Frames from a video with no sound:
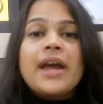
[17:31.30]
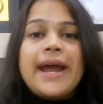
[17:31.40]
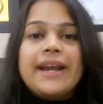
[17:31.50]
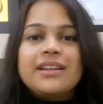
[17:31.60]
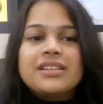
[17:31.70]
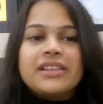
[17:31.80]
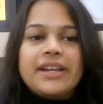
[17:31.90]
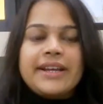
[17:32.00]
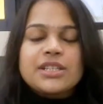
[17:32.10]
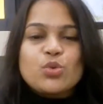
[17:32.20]
And the
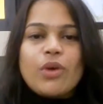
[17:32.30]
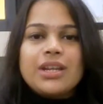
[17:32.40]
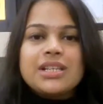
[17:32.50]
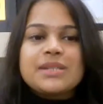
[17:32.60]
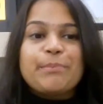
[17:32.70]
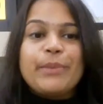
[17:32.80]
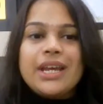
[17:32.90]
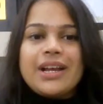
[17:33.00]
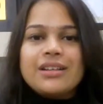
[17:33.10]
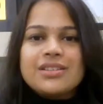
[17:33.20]
next one is
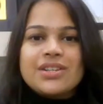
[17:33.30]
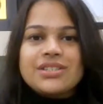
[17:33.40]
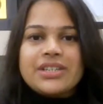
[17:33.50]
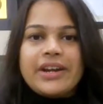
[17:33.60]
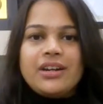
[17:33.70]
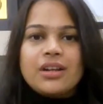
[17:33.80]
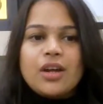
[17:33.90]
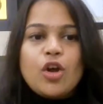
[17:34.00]
be consistent.